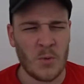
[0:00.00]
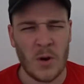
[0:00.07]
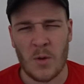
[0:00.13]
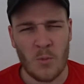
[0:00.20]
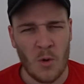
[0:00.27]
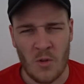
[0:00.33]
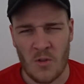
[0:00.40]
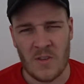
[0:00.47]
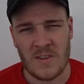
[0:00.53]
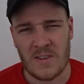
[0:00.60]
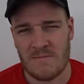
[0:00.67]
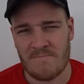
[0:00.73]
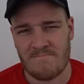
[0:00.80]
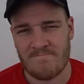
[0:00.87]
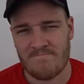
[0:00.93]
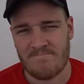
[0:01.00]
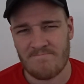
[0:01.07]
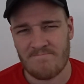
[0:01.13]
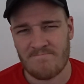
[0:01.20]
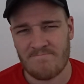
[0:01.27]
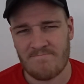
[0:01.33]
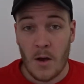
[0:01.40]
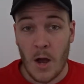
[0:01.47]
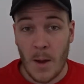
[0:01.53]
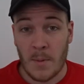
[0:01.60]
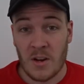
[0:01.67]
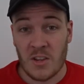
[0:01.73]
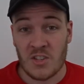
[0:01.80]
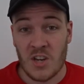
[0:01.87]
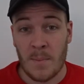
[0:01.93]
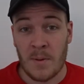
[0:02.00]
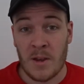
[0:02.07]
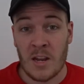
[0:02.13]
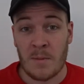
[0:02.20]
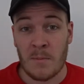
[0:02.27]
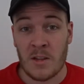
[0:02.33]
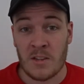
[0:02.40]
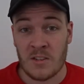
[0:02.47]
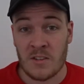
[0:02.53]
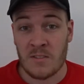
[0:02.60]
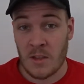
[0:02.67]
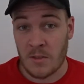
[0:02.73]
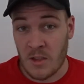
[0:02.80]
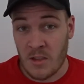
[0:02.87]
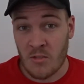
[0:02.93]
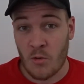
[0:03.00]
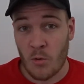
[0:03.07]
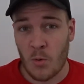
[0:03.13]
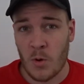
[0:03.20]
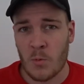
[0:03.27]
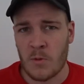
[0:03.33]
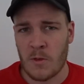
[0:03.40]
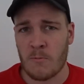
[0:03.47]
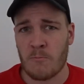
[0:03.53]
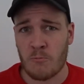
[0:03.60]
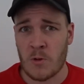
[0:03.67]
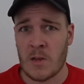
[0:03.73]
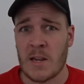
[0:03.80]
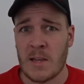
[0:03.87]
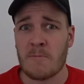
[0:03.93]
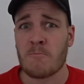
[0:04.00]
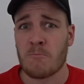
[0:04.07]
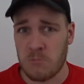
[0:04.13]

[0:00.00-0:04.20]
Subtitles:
when it wasn't. I'm going to jump in and mention that this story was a really,